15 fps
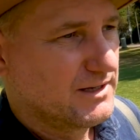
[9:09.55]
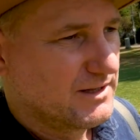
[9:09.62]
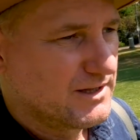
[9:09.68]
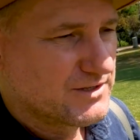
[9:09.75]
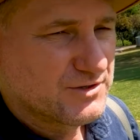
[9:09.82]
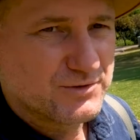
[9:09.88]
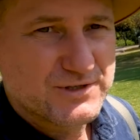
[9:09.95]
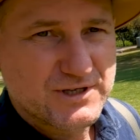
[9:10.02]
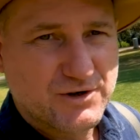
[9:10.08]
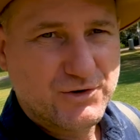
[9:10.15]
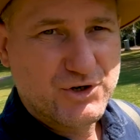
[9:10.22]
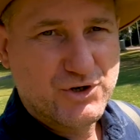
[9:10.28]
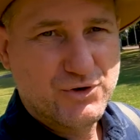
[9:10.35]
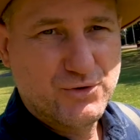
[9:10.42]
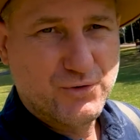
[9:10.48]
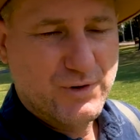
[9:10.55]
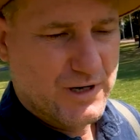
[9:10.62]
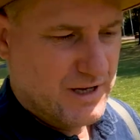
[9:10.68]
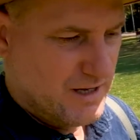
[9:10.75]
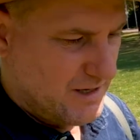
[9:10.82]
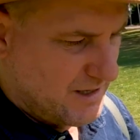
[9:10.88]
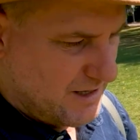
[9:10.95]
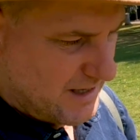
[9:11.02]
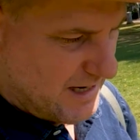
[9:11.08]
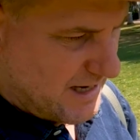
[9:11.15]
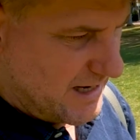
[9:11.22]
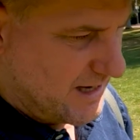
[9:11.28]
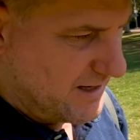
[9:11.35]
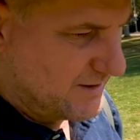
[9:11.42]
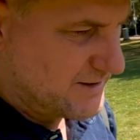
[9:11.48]
there's also a new
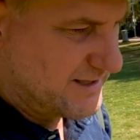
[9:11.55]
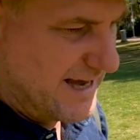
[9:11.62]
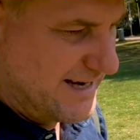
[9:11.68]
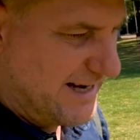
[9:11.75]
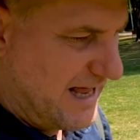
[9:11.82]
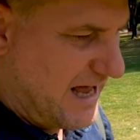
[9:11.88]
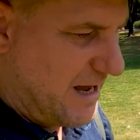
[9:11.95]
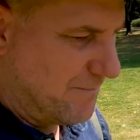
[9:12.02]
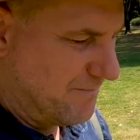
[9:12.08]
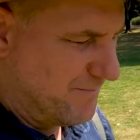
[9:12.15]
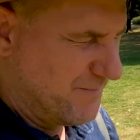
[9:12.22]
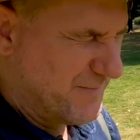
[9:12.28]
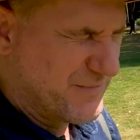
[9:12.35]
Sunlam